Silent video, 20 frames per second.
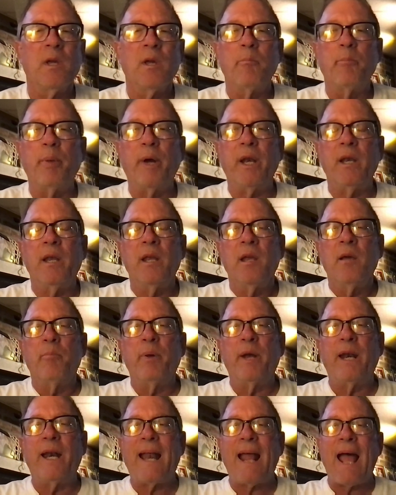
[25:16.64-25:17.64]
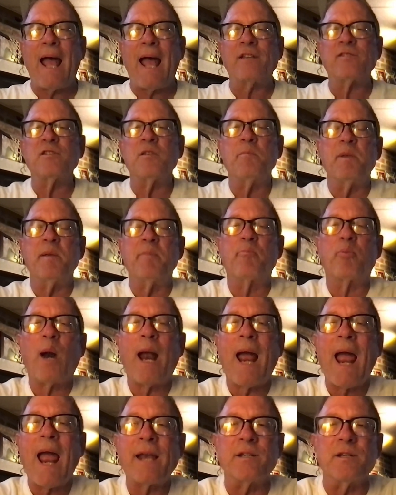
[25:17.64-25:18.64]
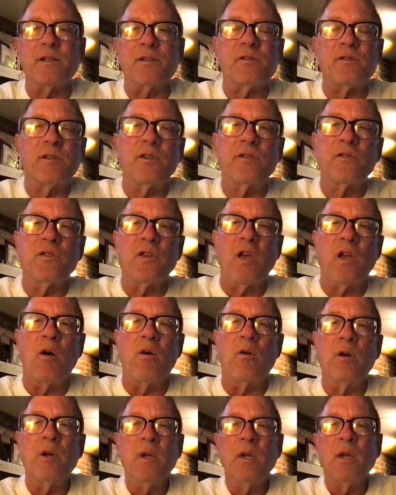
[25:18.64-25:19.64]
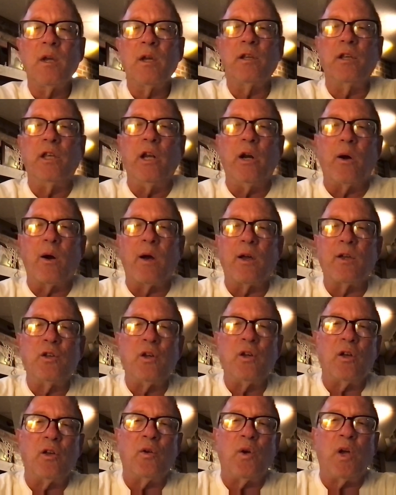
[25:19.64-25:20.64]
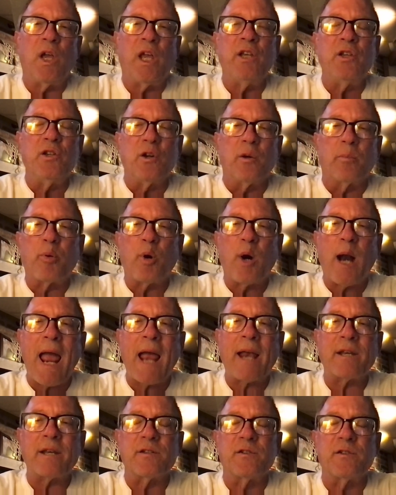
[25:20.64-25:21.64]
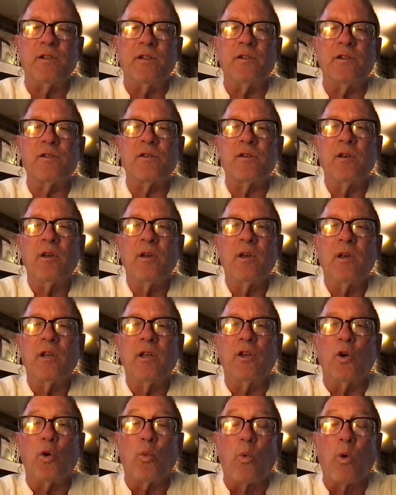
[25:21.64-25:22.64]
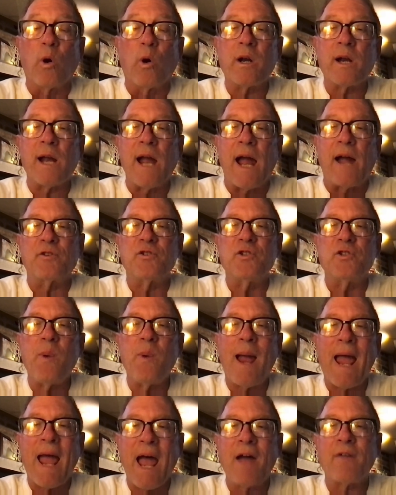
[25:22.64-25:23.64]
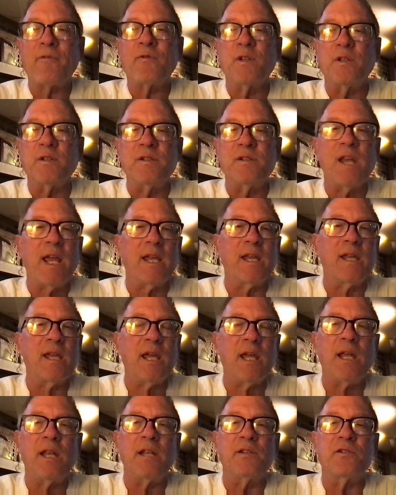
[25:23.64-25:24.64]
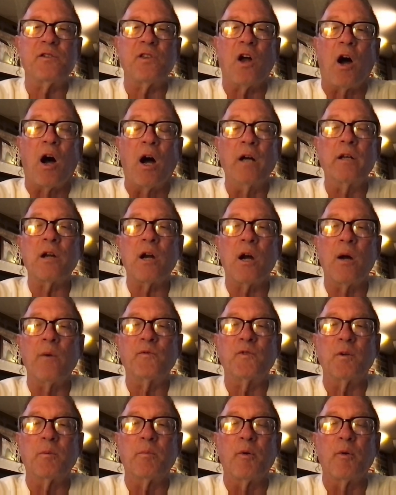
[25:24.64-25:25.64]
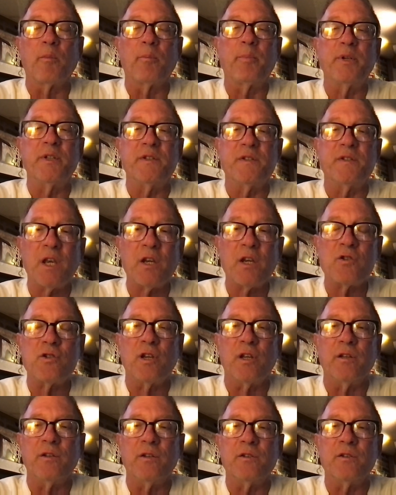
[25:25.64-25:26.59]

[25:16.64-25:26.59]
But it has to be practiced. So, in your practices, your workouts, you have to take kids to uncomfortable positions.